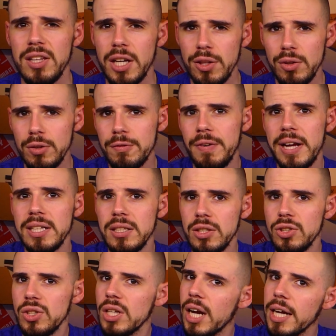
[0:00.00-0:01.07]
The other
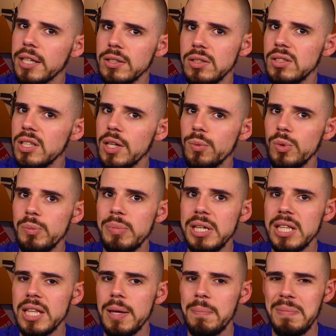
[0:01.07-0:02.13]
advantage that I could see would
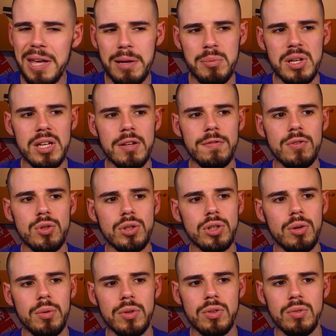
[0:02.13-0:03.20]
be that maybe if you're
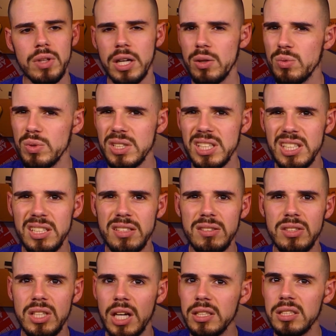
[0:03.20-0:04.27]
going through like a really
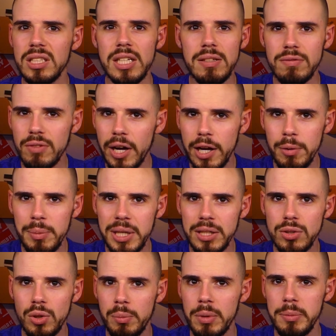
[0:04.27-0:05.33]
dusty
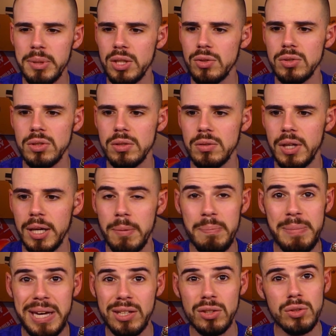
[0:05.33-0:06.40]
environment, or maybe there's like
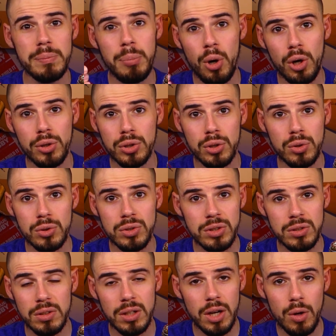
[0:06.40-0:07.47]
metal
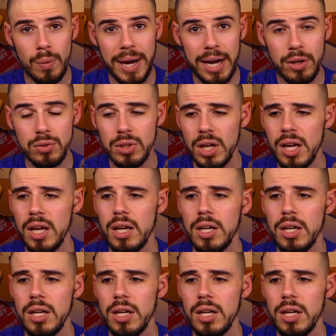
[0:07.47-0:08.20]
particles around,